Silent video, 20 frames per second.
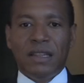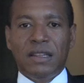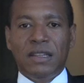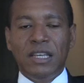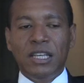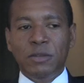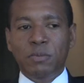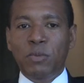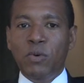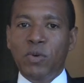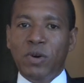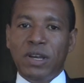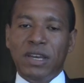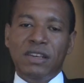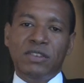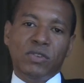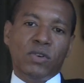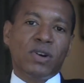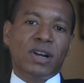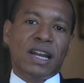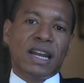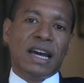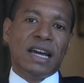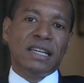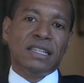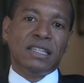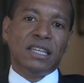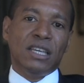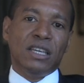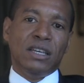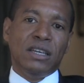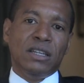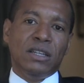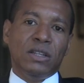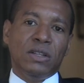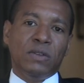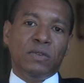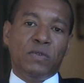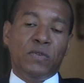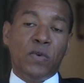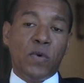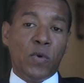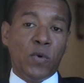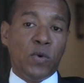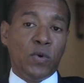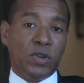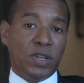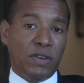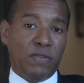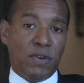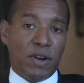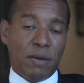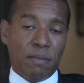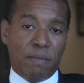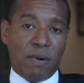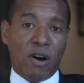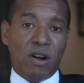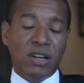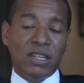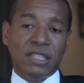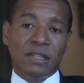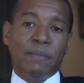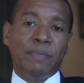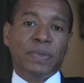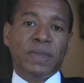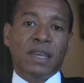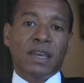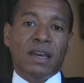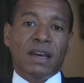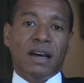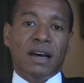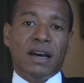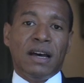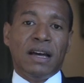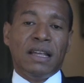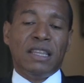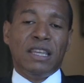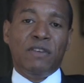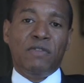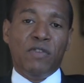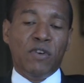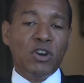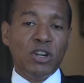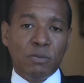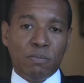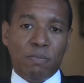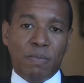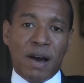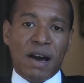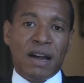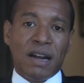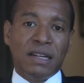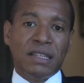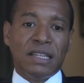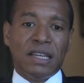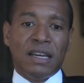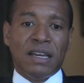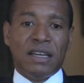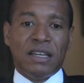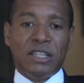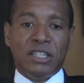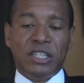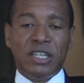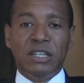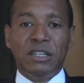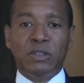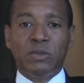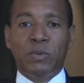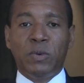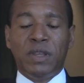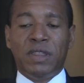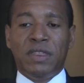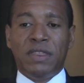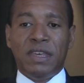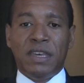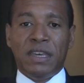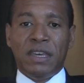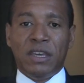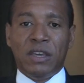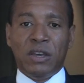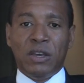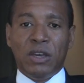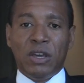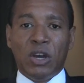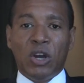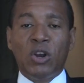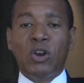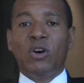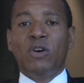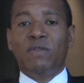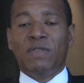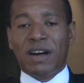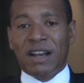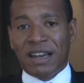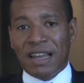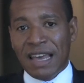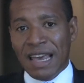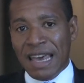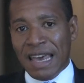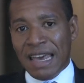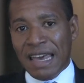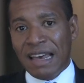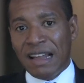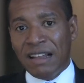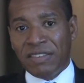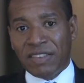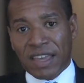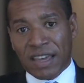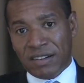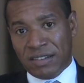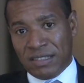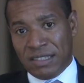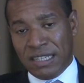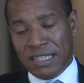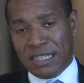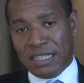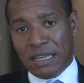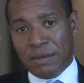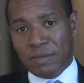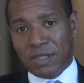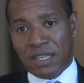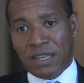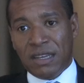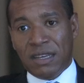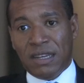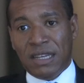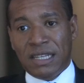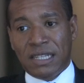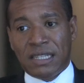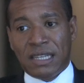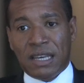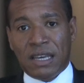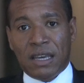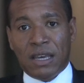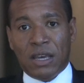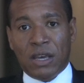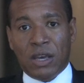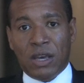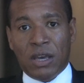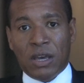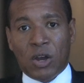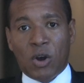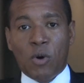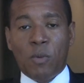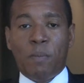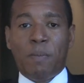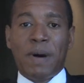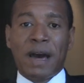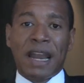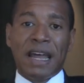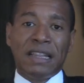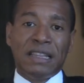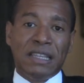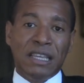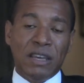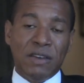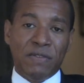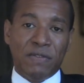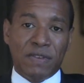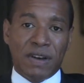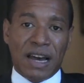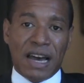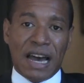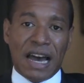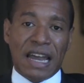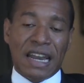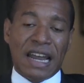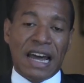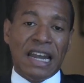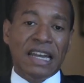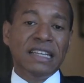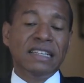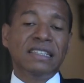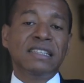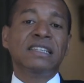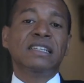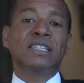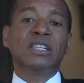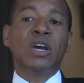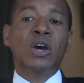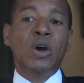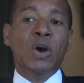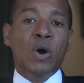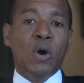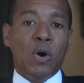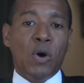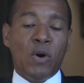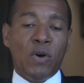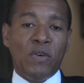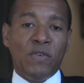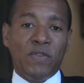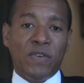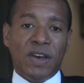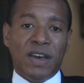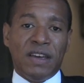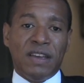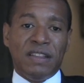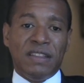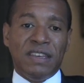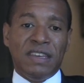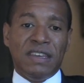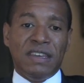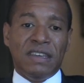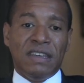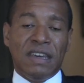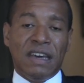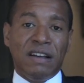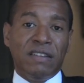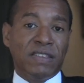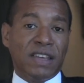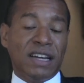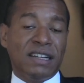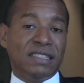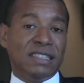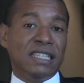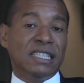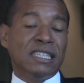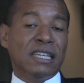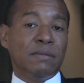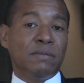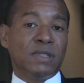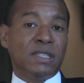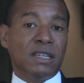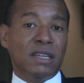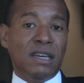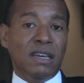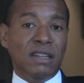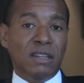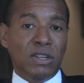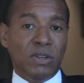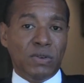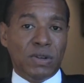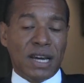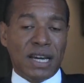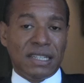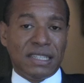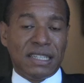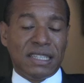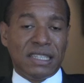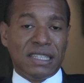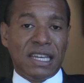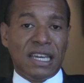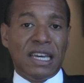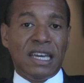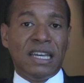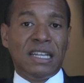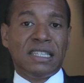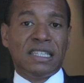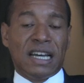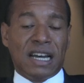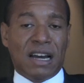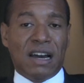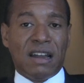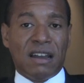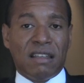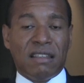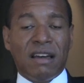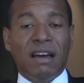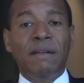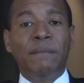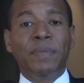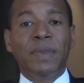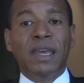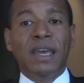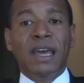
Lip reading: This book is organized in 4 different parts. The first part deals with the global healthcare systems. It is a comparative analysis of the healthcare systems in the United States and Canada,